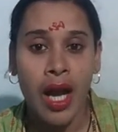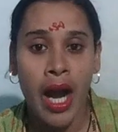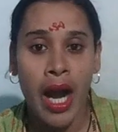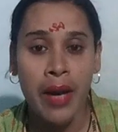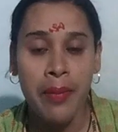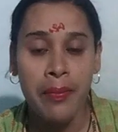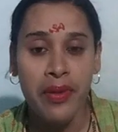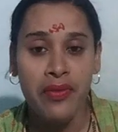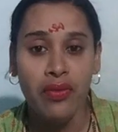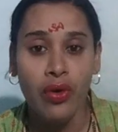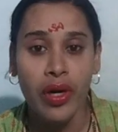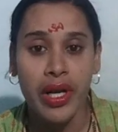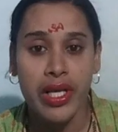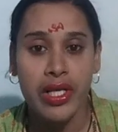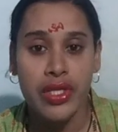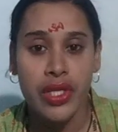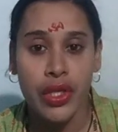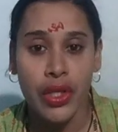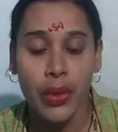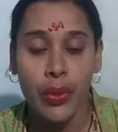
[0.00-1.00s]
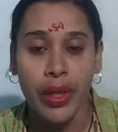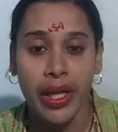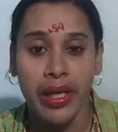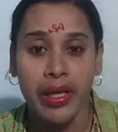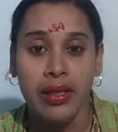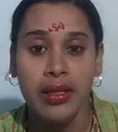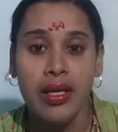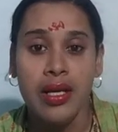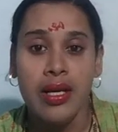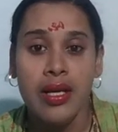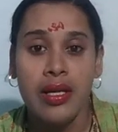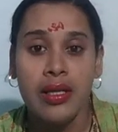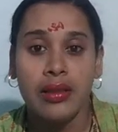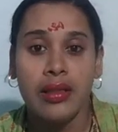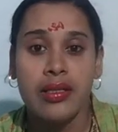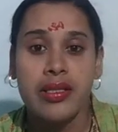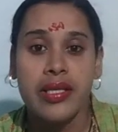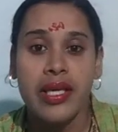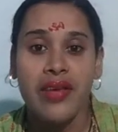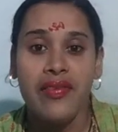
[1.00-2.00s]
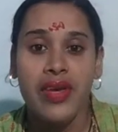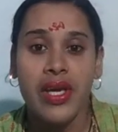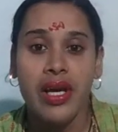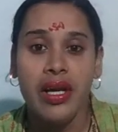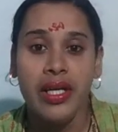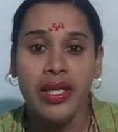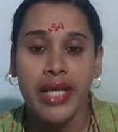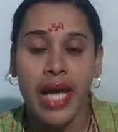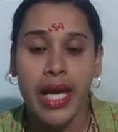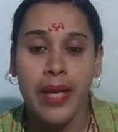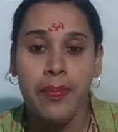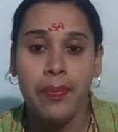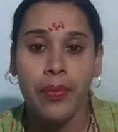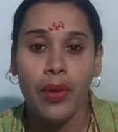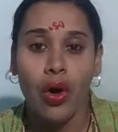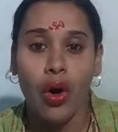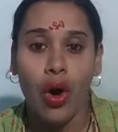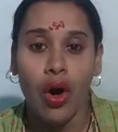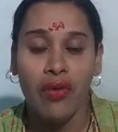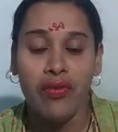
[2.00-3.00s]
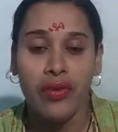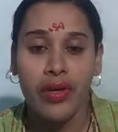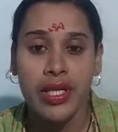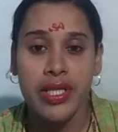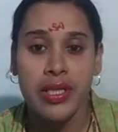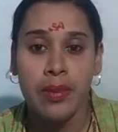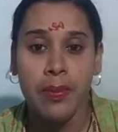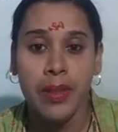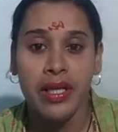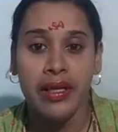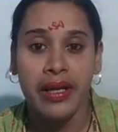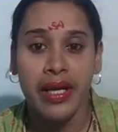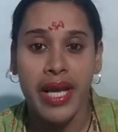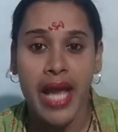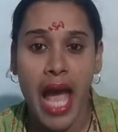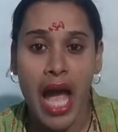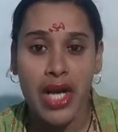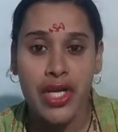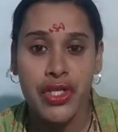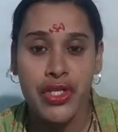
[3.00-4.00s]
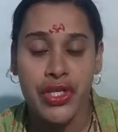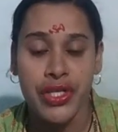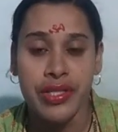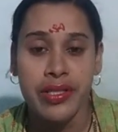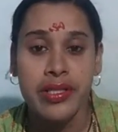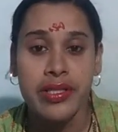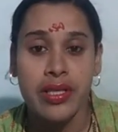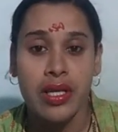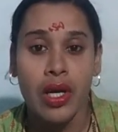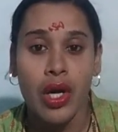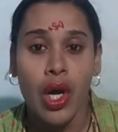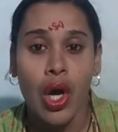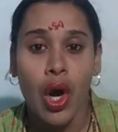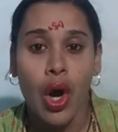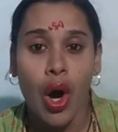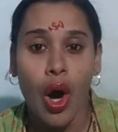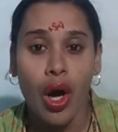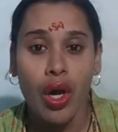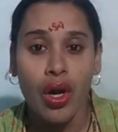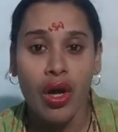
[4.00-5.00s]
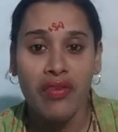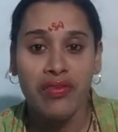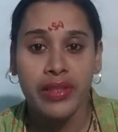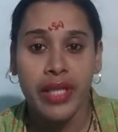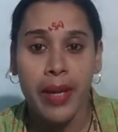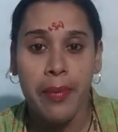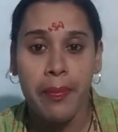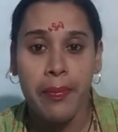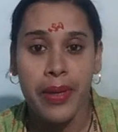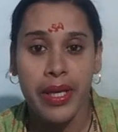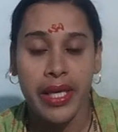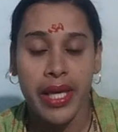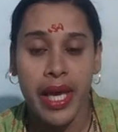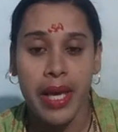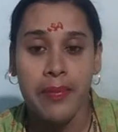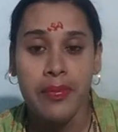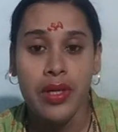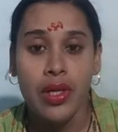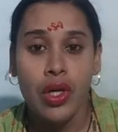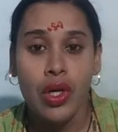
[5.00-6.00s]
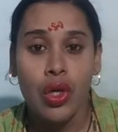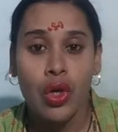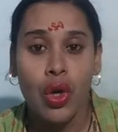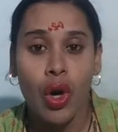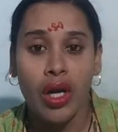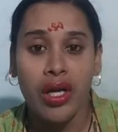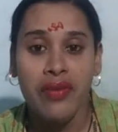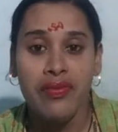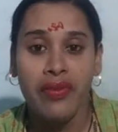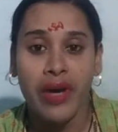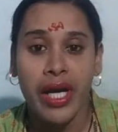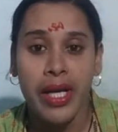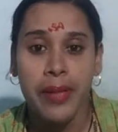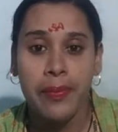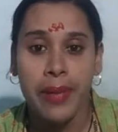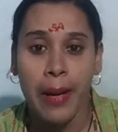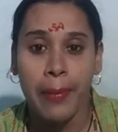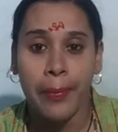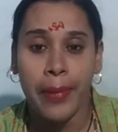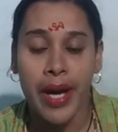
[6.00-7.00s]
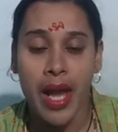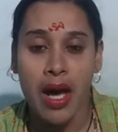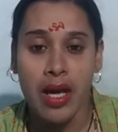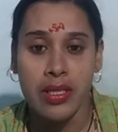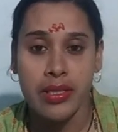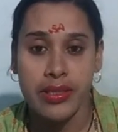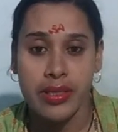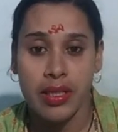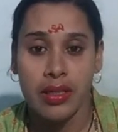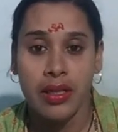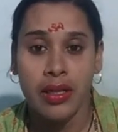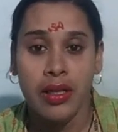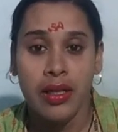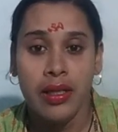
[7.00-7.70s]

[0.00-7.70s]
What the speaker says: and before executing the severe type of disciplinary actions, all of them became qualified Brahmanas.